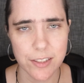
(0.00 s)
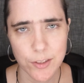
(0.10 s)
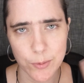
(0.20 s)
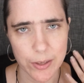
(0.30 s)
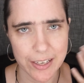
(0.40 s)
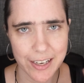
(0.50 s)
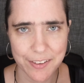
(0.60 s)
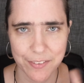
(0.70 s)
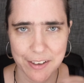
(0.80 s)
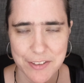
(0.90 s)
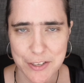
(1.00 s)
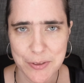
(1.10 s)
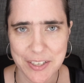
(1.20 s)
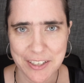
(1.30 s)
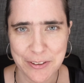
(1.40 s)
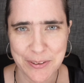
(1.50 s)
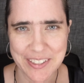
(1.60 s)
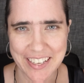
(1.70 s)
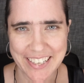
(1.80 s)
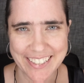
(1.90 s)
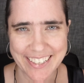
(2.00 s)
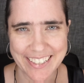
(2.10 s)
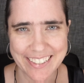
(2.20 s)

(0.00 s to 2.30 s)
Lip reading: so I kind of have to ignore that,